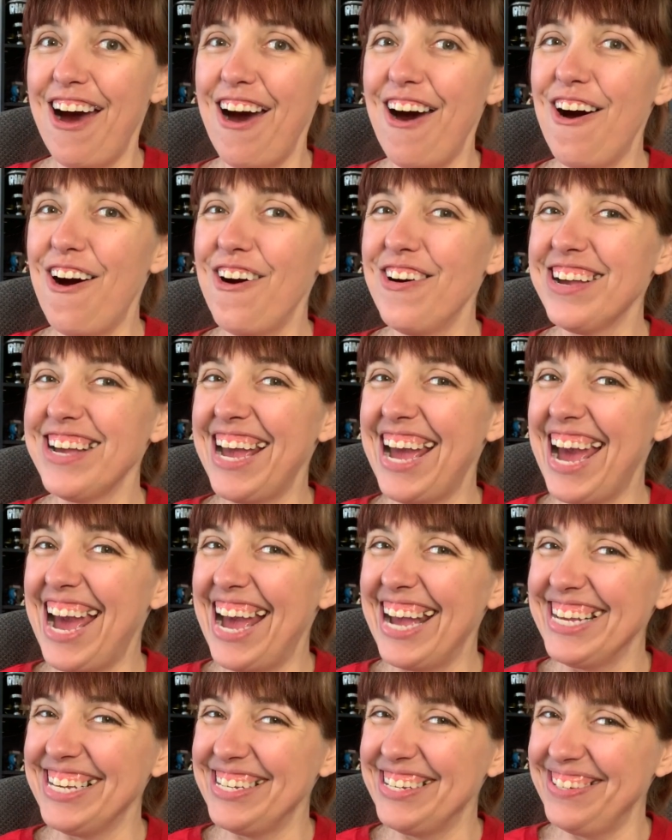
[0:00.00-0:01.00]
Oh
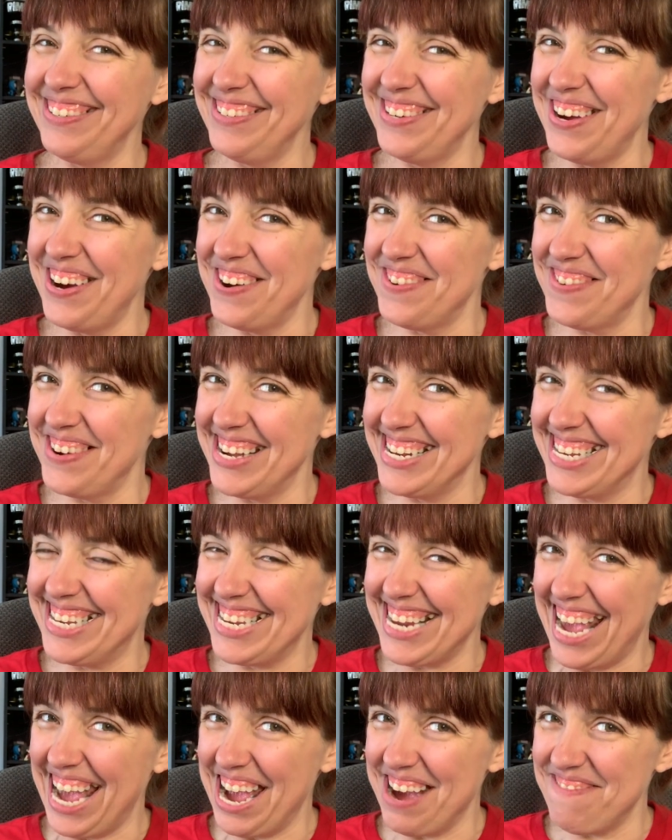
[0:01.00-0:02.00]
yeah, you know what
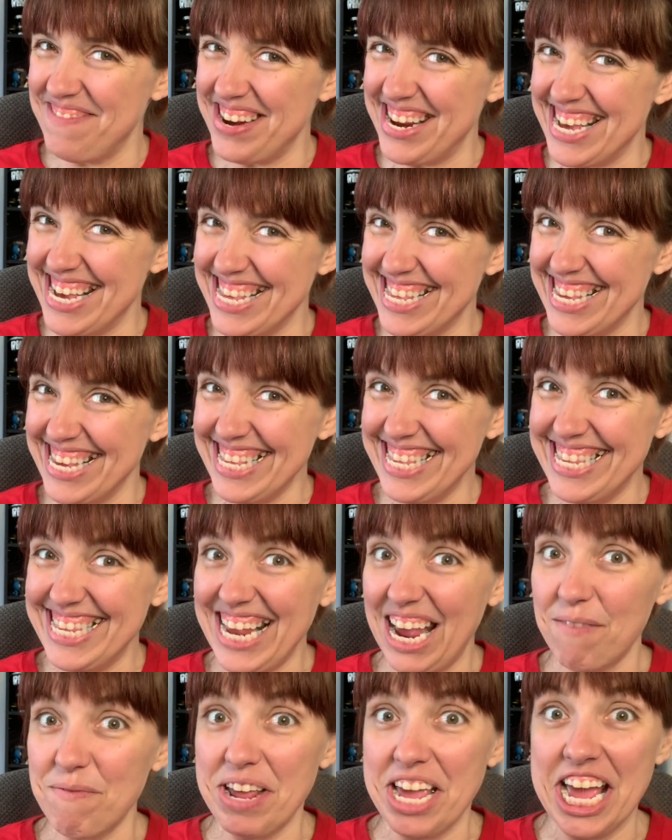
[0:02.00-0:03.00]
time it is. It's
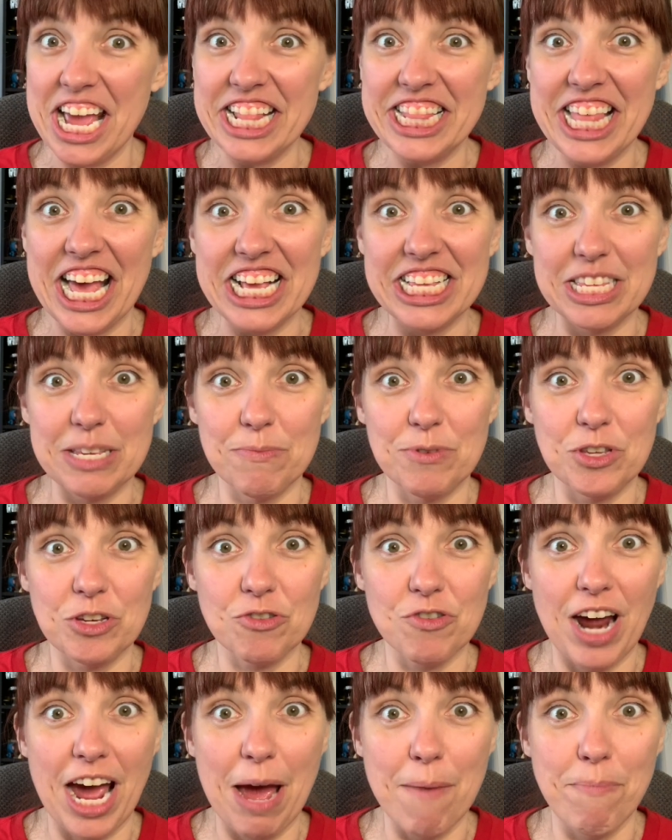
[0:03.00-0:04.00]
time to hit that
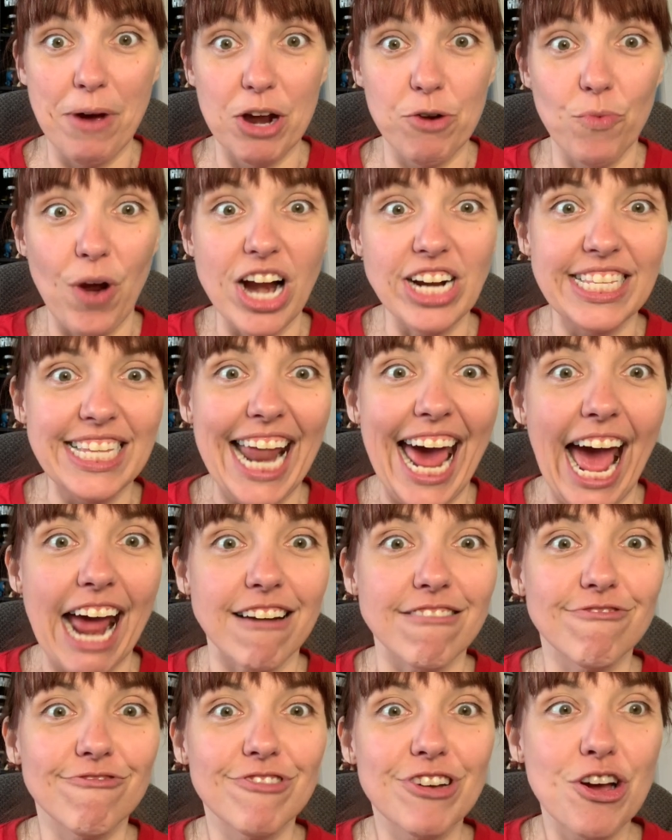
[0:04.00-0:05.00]
subscribe button. Where's it at?
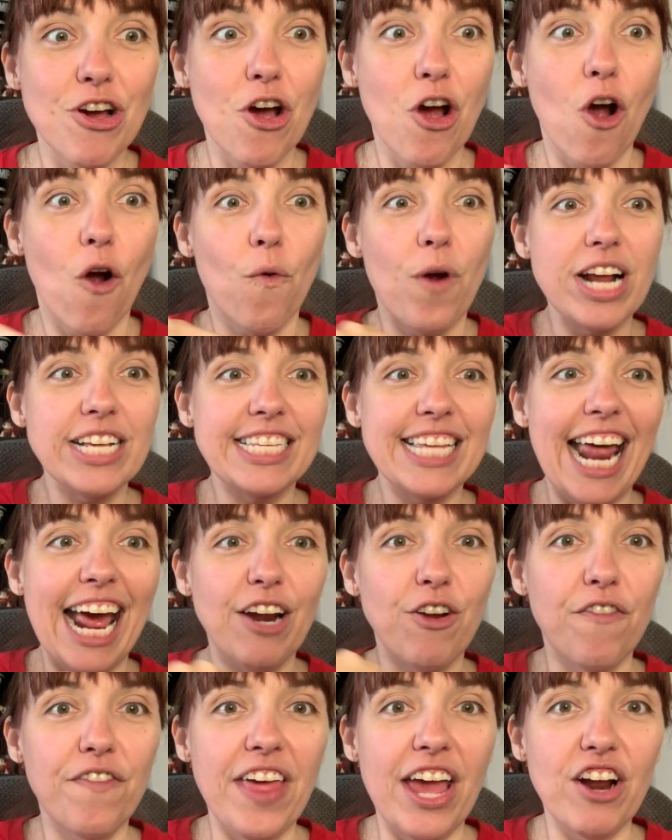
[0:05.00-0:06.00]
Where's it
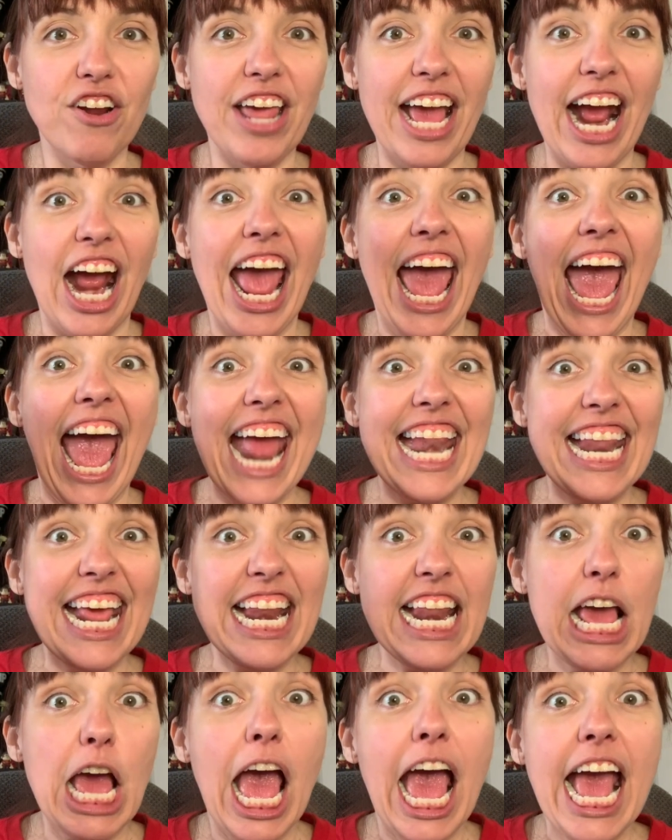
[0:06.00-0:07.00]
at? Over there, there. And
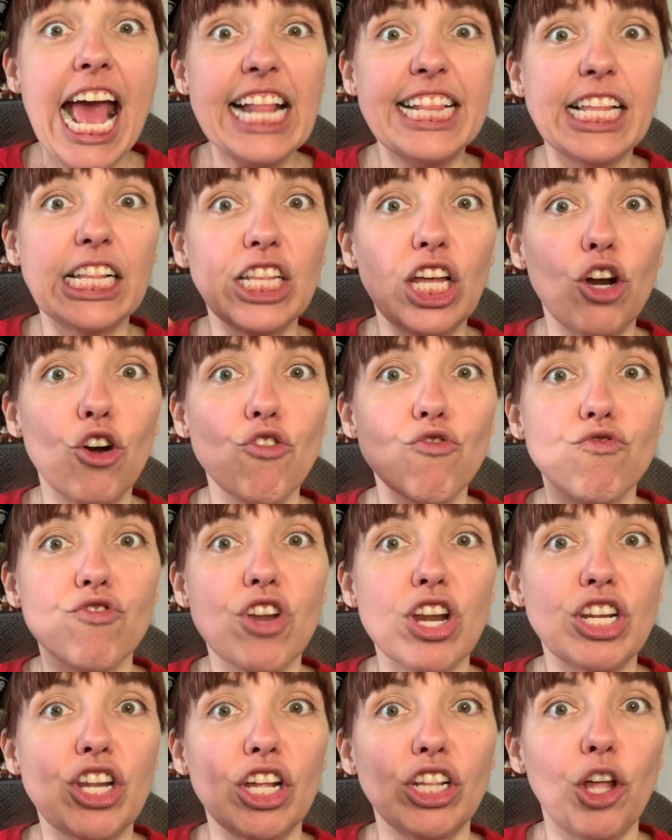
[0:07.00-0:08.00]
then hit the
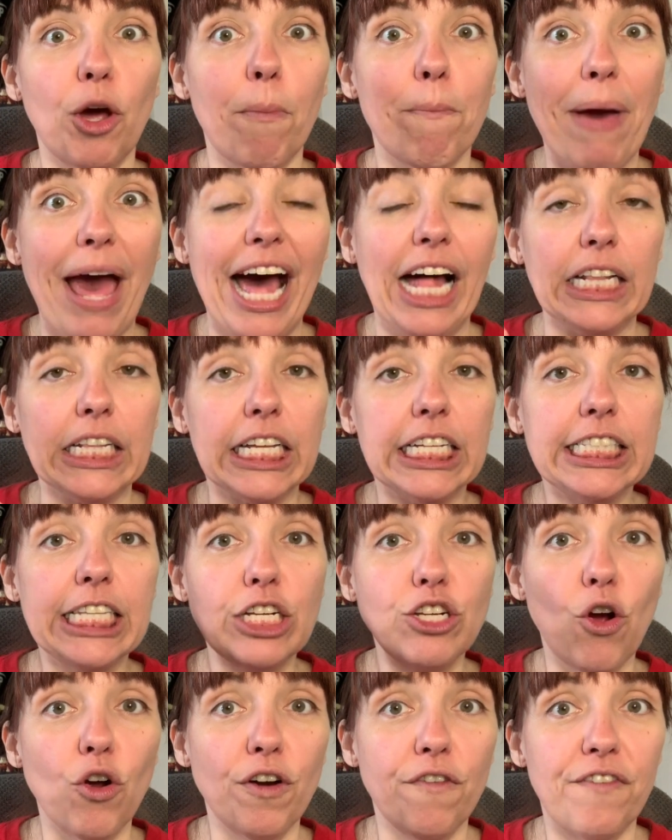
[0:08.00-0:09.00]
little bell,
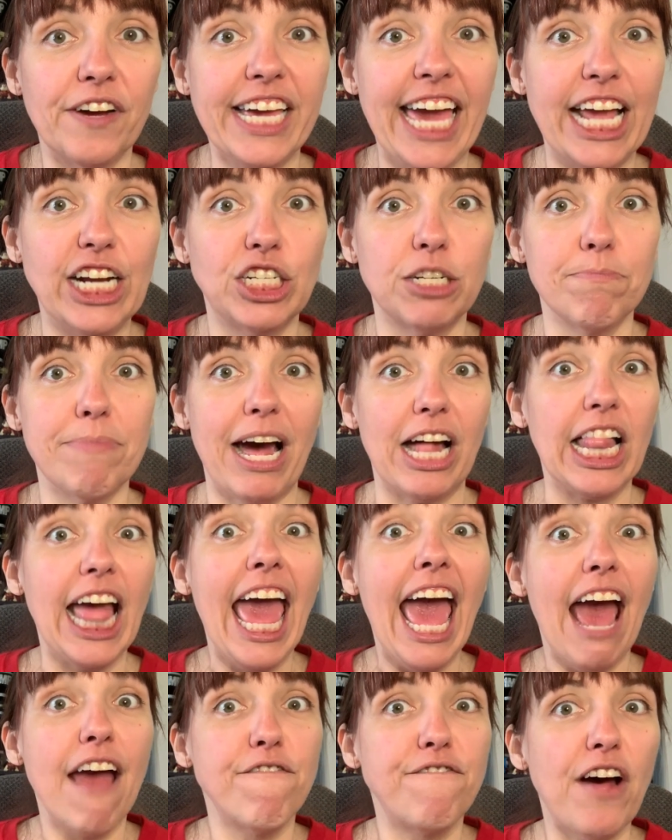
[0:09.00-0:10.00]
the notification bell.
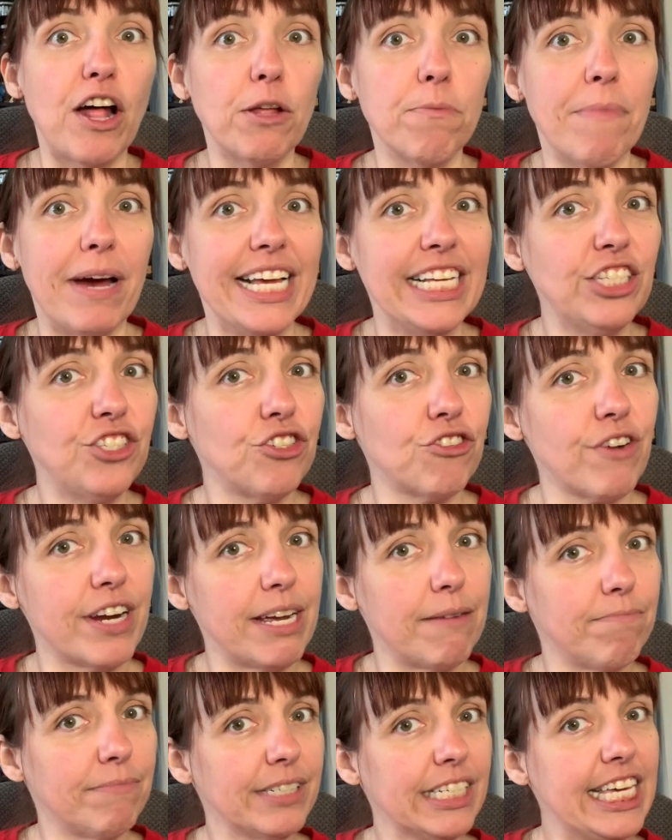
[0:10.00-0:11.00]
And follow my
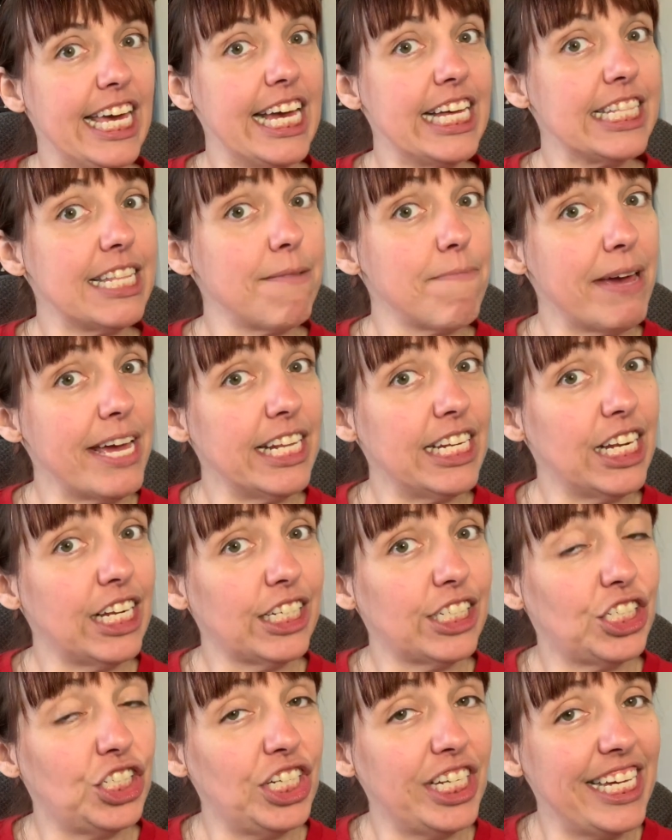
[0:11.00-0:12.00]
Instagram, Geekly Amanda,
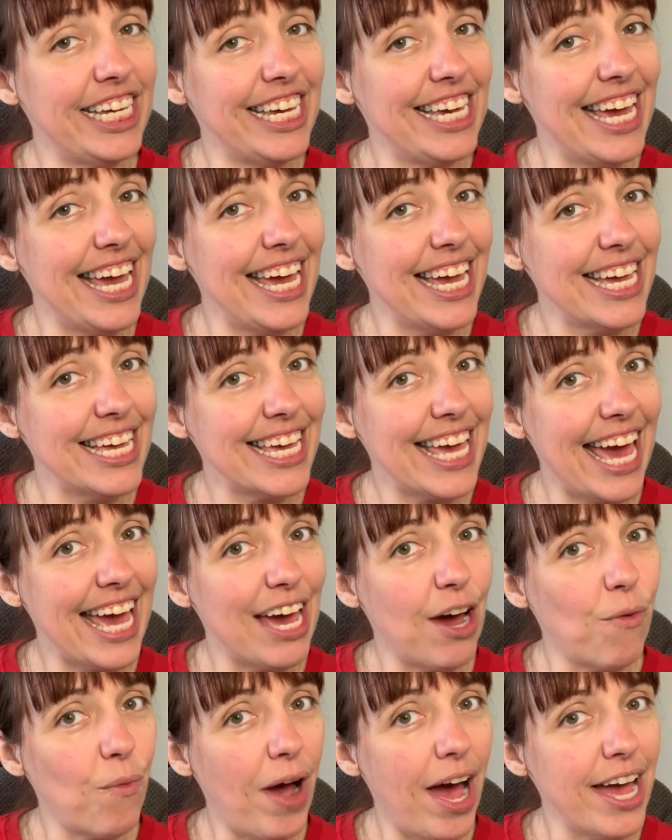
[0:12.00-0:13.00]

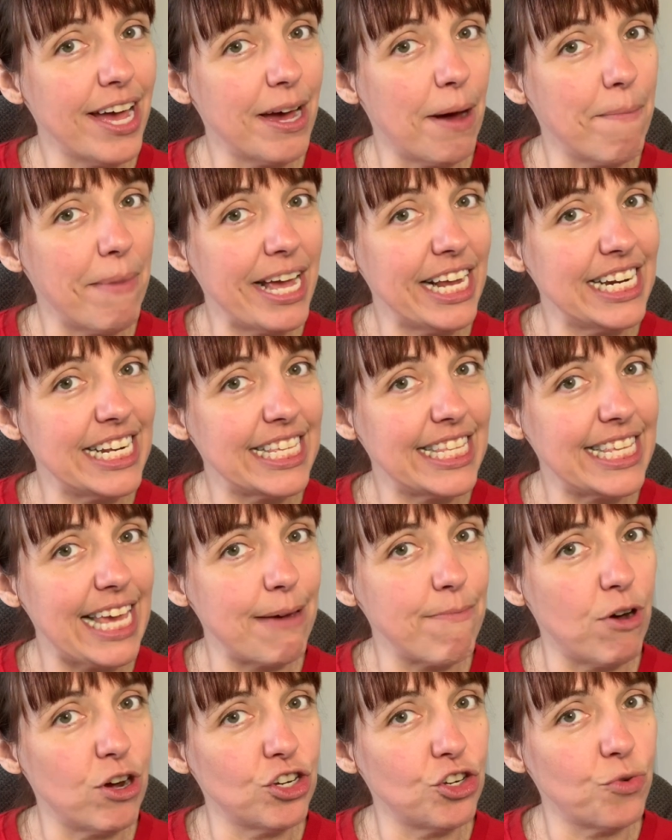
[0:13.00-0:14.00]
G-E-E-K-L-Y, Amanda,
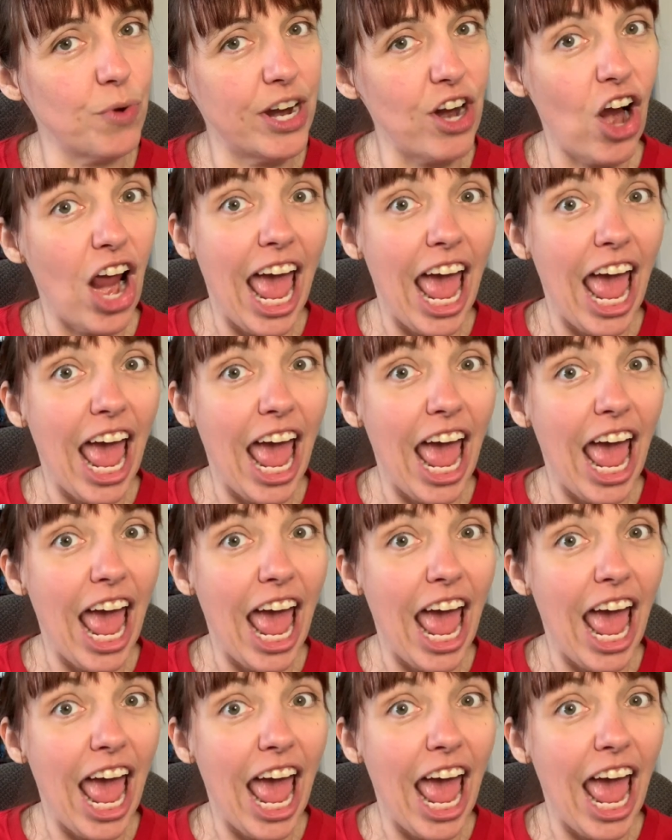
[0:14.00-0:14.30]
same on Twitter.